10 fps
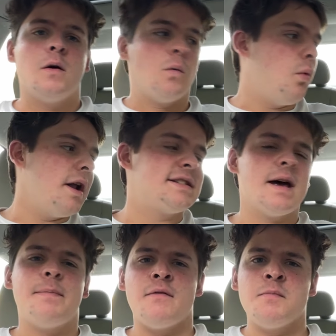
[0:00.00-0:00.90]
What is
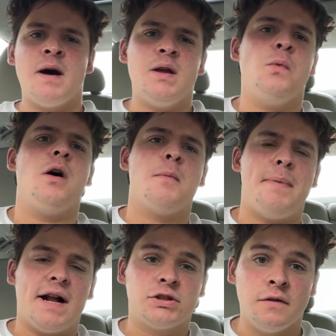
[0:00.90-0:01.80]
up everybody? Welcome
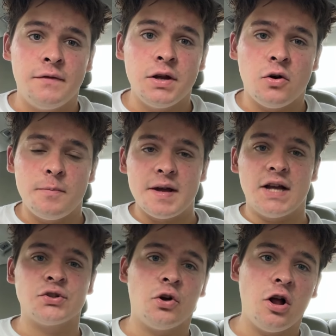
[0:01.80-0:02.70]
back to a video. Hope you
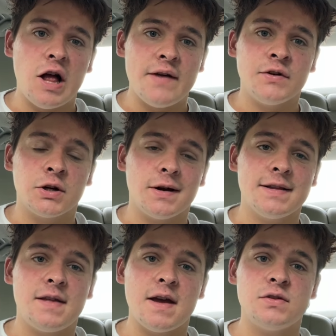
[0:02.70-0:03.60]
guys are all having a
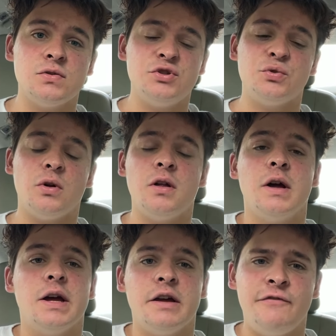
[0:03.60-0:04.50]
great day as usual.
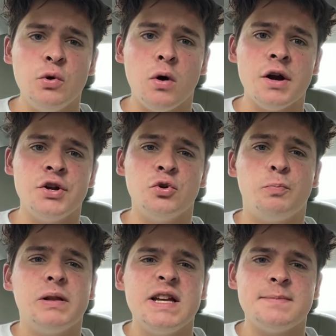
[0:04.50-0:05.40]
If you are new,
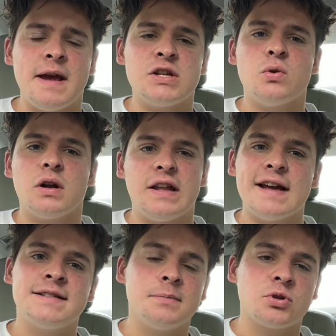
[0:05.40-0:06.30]
please make sure to
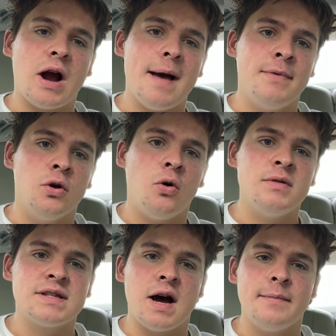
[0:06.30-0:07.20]
like, subscribe, and
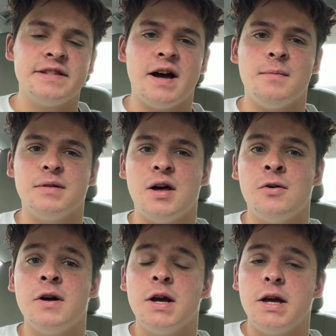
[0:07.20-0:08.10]
always comment down
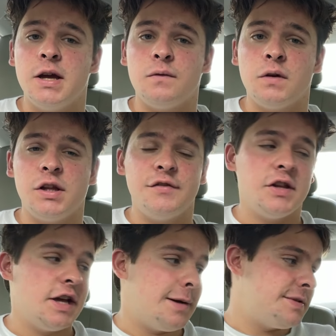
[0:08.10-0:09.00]
below. It really,
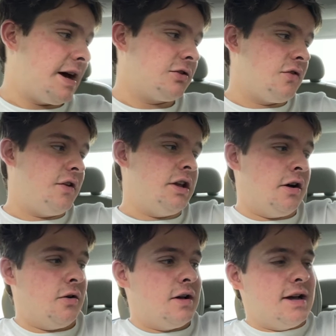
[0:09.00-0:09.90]
really helps out the
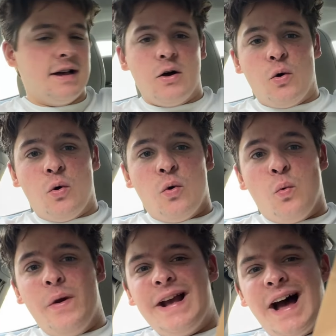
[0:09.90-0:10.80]
video.
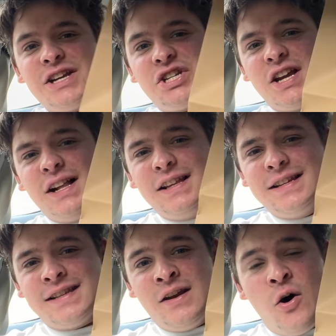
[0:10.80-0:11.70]
We got
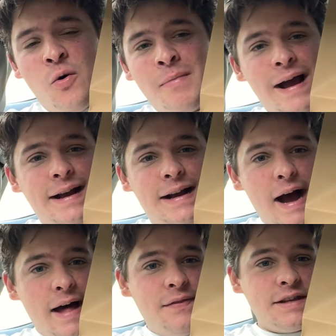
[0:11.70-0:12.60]
Chili's, and oh my
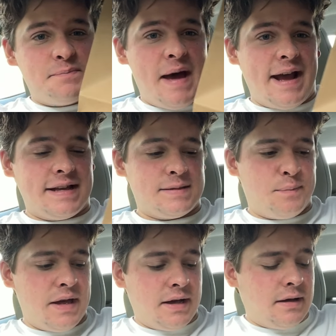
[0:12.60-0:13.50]
god, this bag is
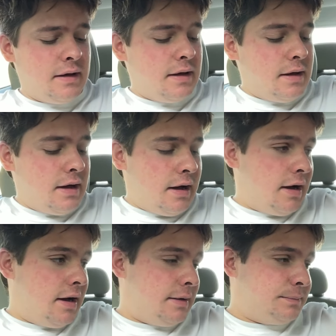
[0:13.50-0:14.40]
big.
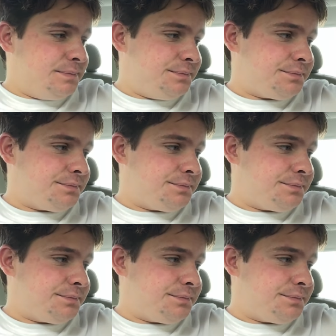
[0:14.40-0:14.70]
Um,